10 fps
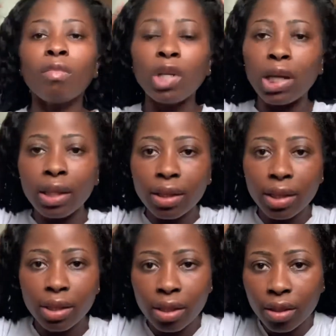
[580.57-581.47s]
And
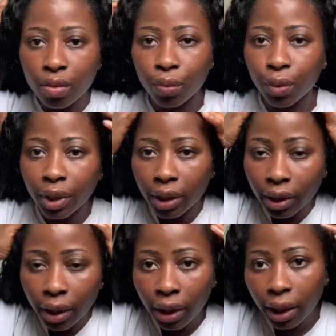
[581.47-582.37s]
this is
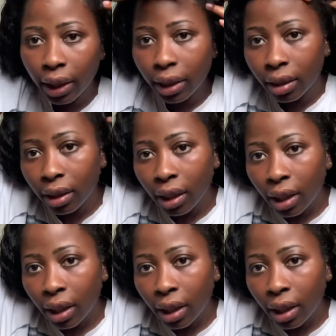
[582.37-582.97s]
really it.